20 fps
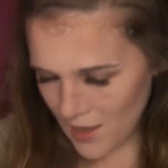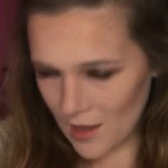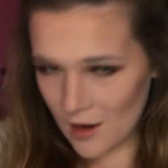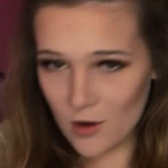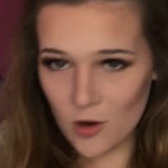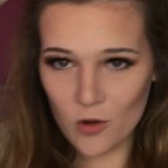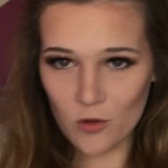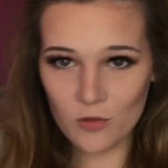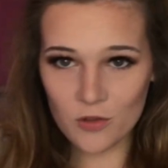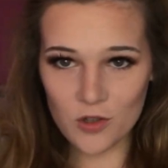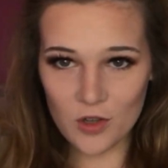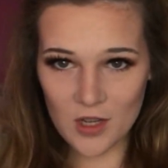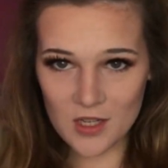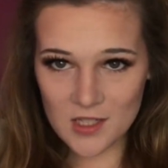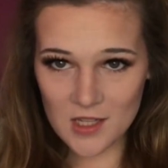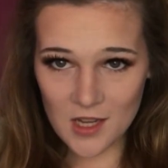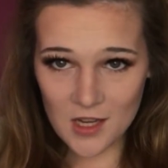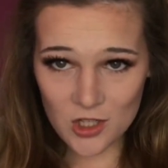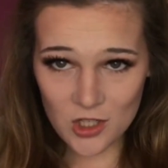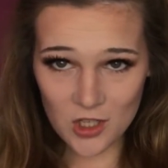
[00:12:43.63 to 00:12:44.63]
I don't know, do you
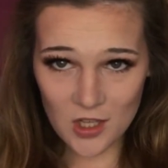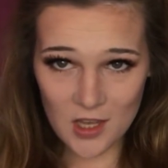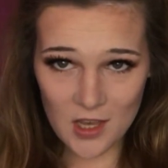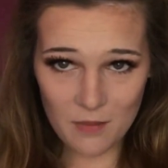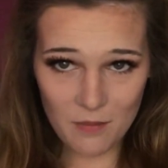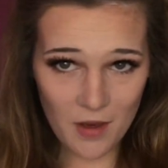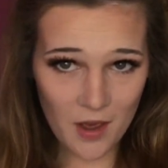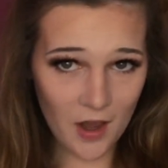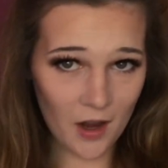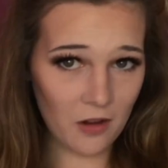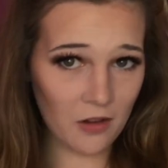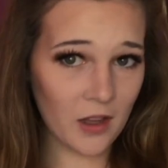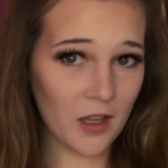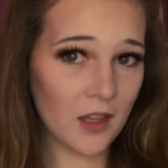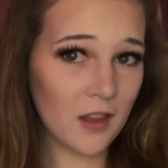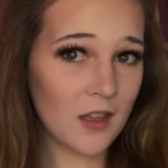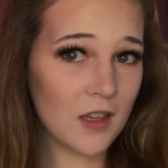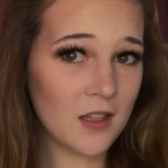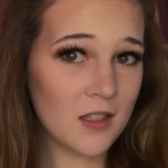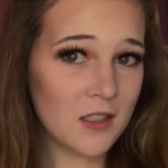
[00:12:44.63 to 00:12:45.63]
guys think I should keep my hair
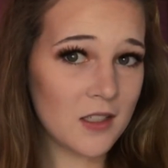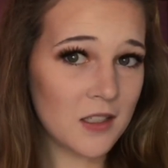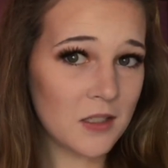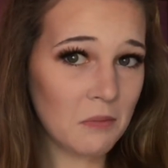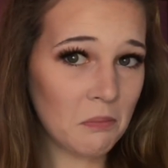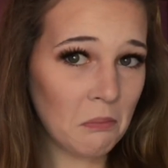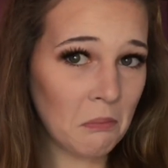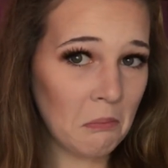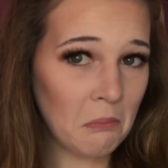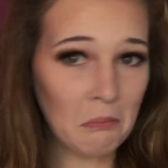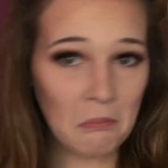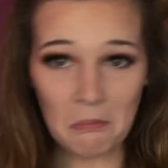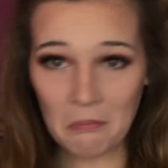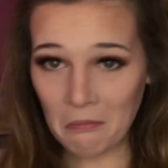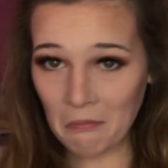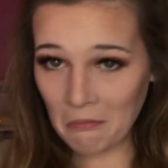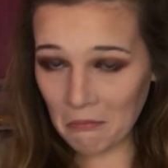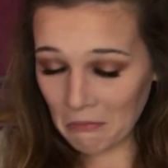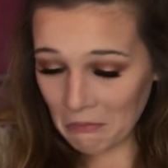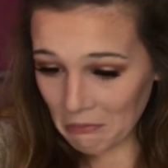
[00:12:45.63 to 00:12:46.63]
like this?
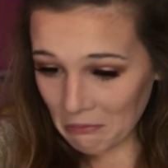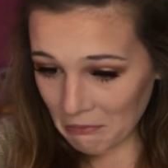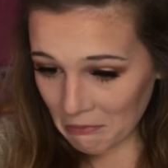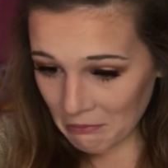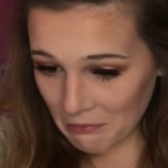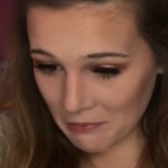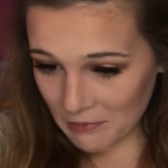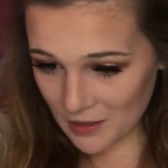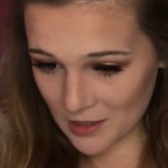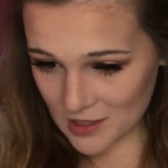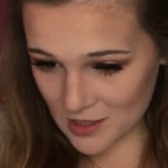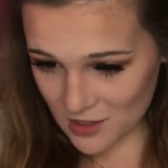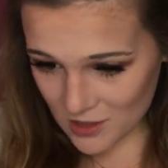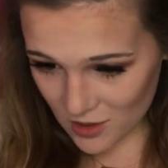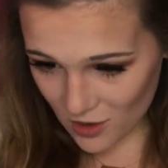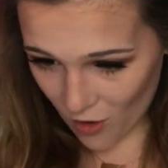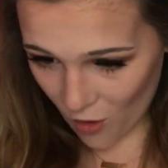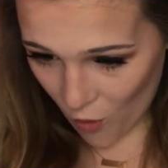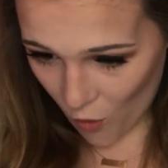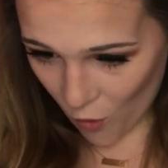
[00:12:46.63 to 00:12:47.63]
It doesn't
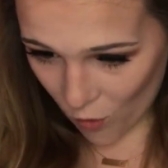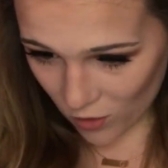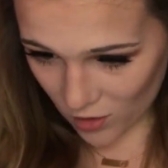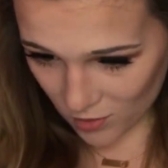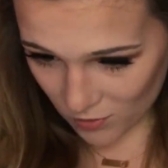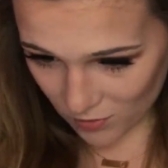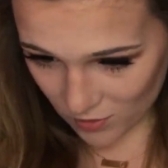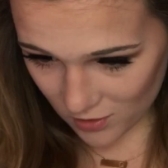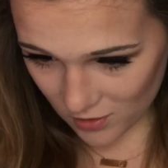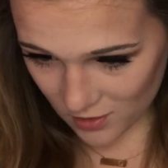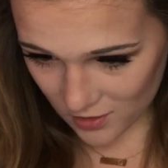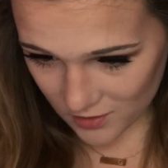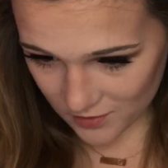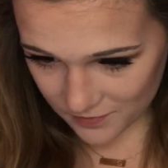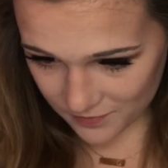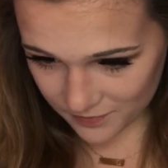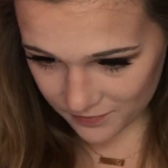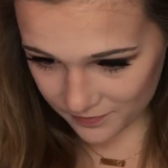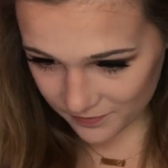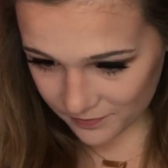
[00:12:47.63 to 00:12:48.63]
look horrible.
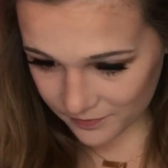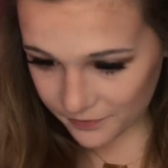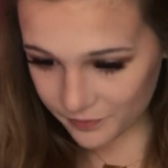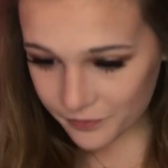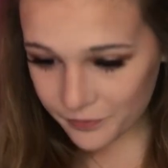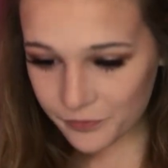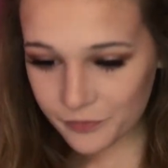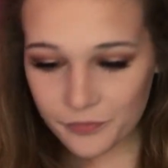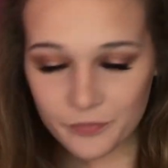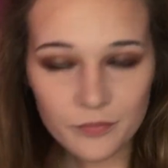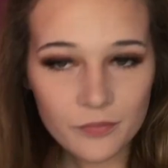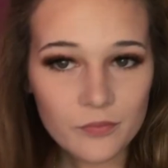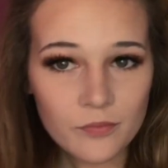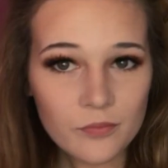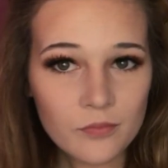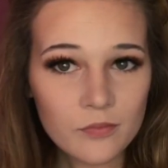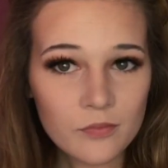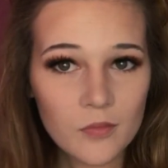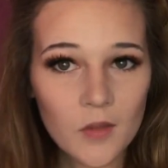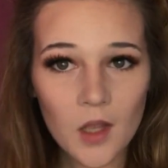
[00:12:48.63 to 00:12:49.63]

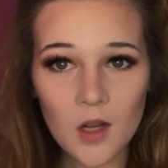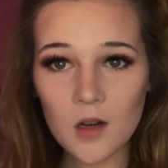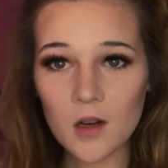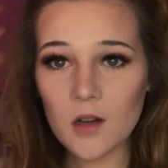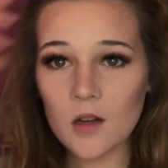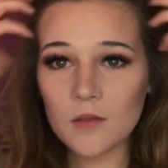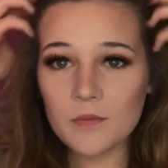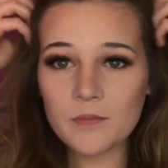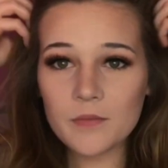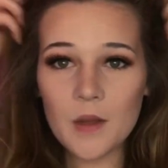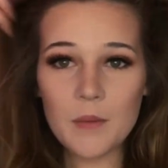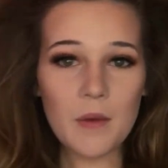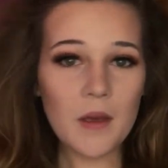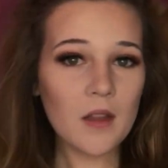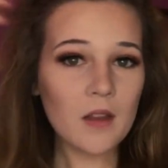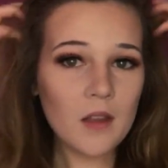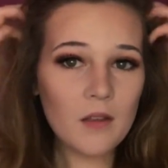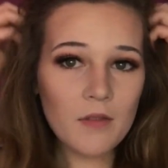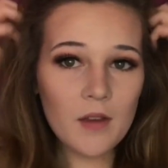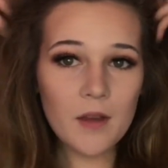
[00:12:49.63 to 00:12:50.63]
I don't know, I
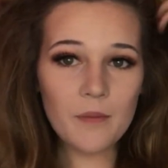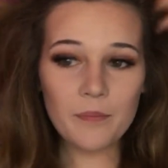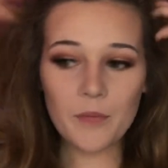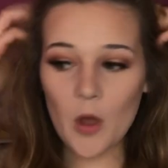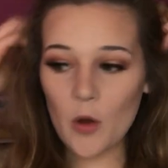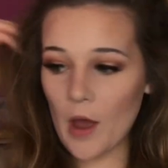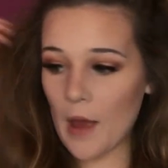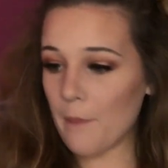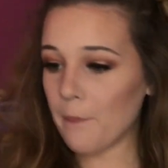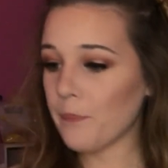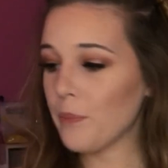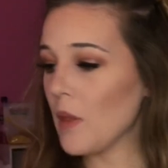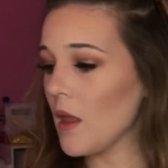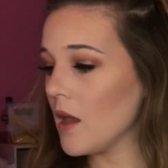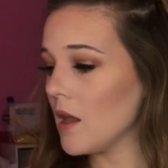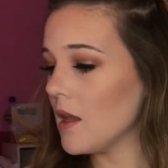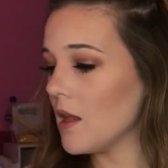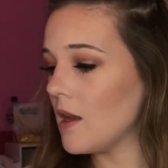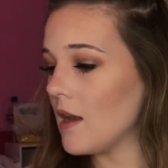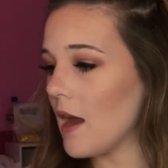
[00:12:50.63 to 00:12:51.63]
might leave it. Okay,
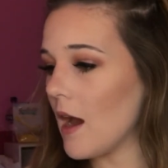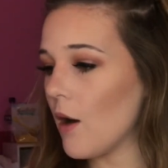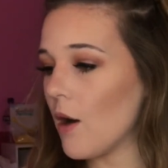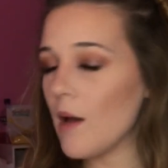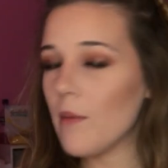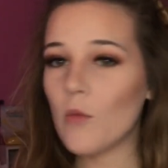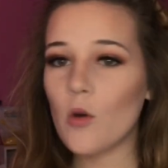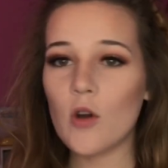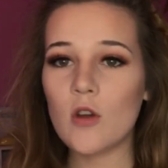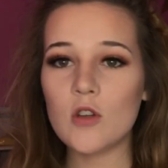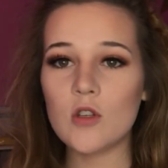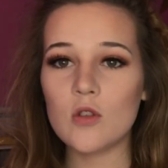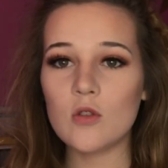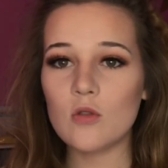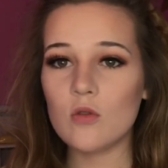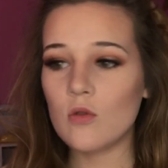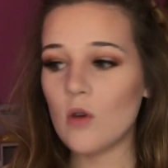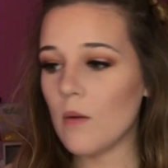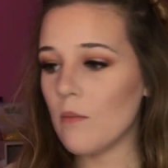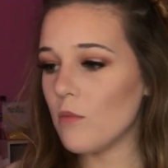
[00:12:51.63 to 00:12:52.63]
now I'm going
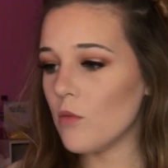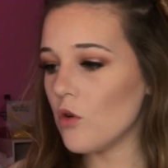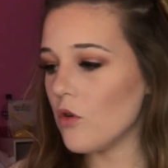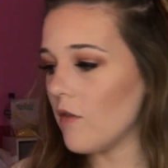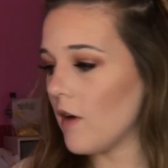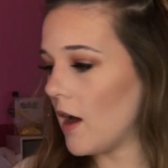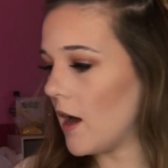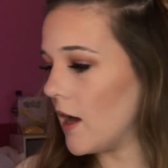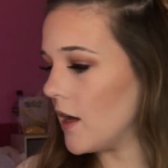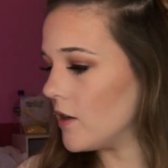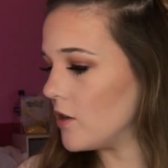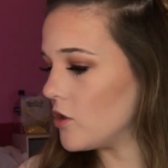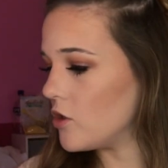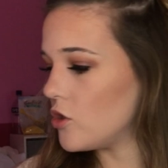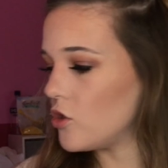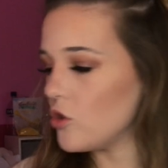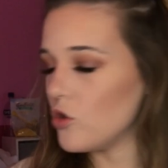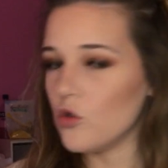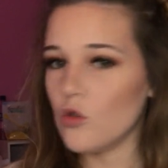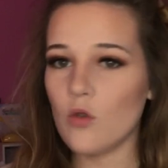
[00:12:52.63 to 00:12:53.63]
to move on
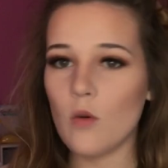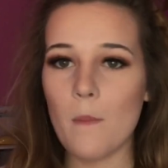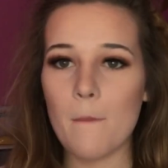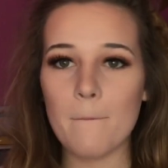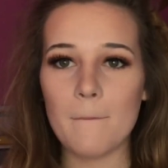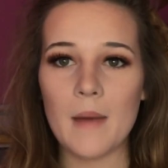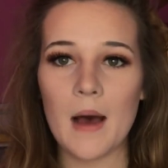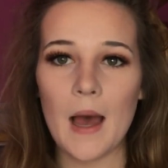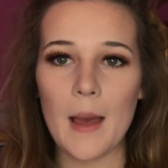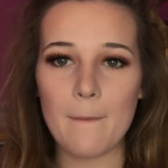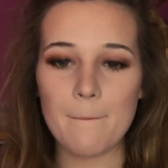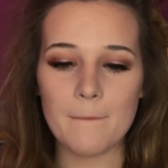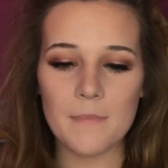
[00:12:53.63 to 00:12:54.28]
to my